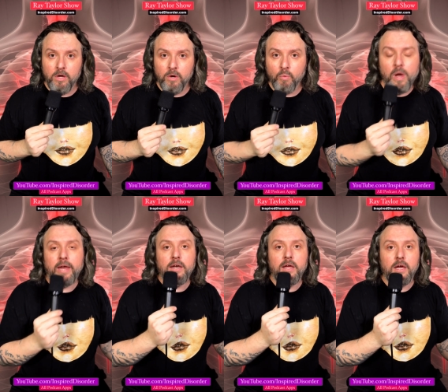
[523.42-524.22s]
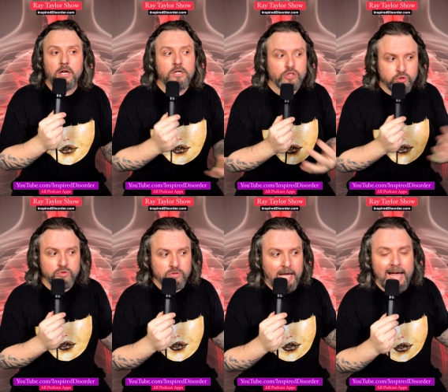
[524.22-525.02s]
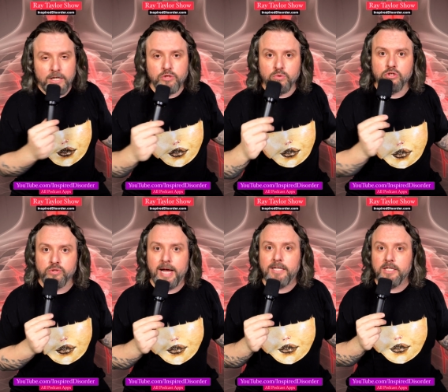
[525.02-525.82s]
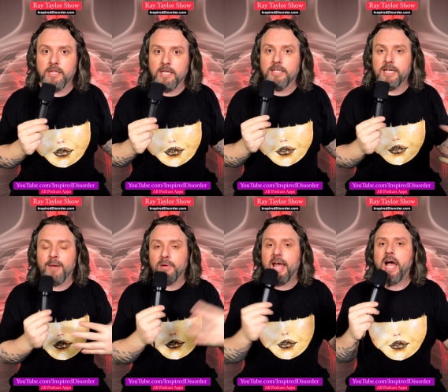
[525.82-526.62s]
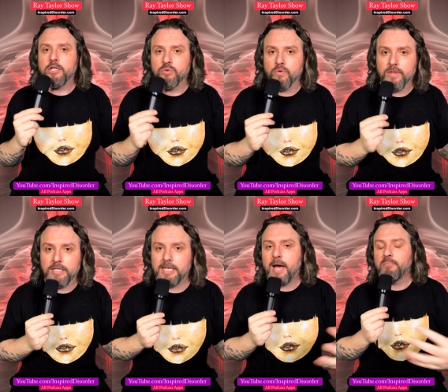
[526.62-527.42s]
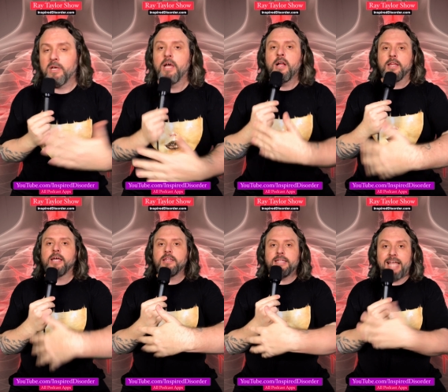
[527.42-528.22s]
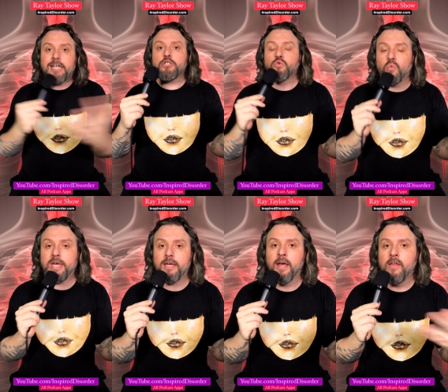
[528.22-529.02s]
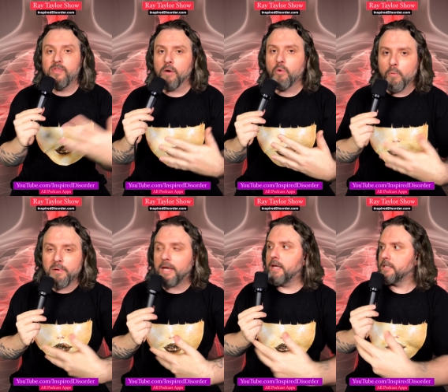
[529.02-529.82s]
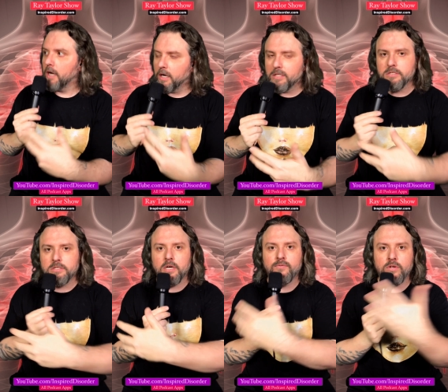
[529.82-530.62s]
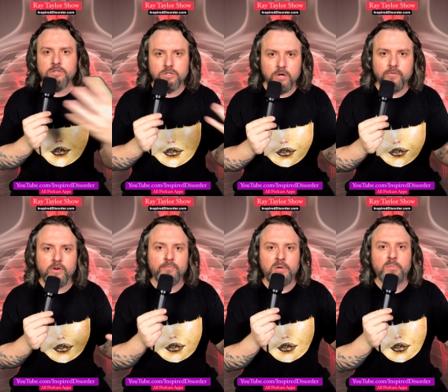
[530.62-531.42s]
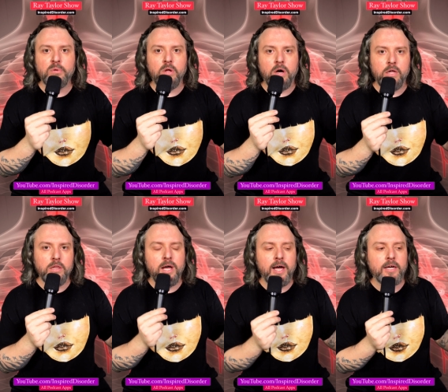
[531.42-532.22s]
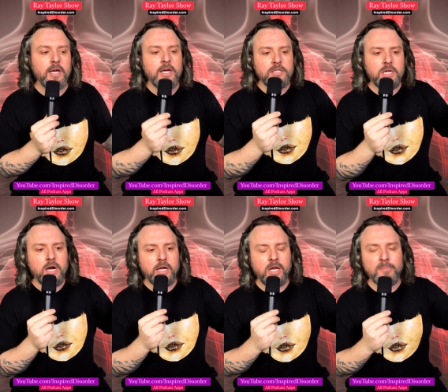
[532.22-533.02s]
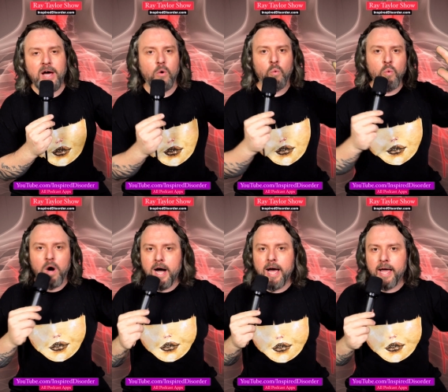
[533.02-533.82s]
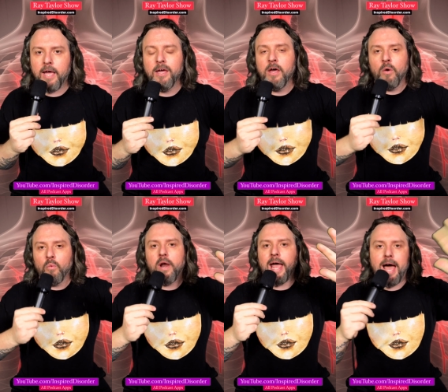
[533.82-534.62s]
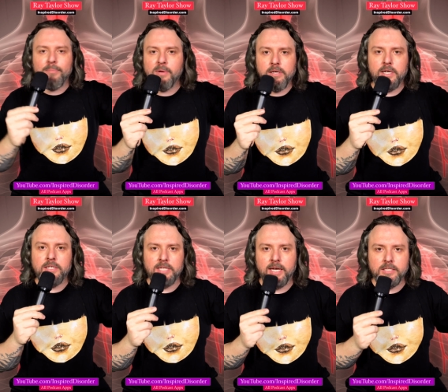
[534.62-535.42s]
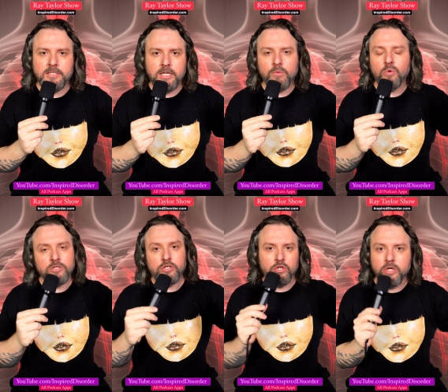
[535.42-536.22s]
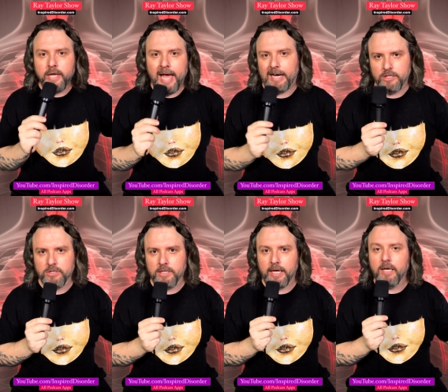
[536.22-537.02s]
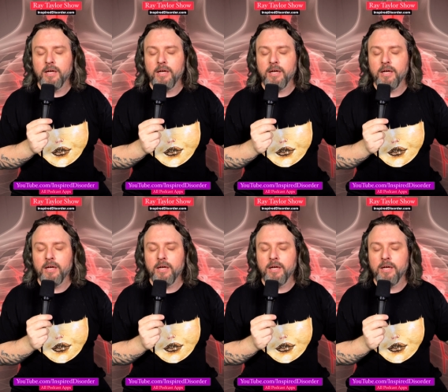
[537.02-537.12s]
when tr actual tragic things happen, actual things happen. Like, next week, there will be tons of conservative people online talking about why what happened in Tennessee was good, actually.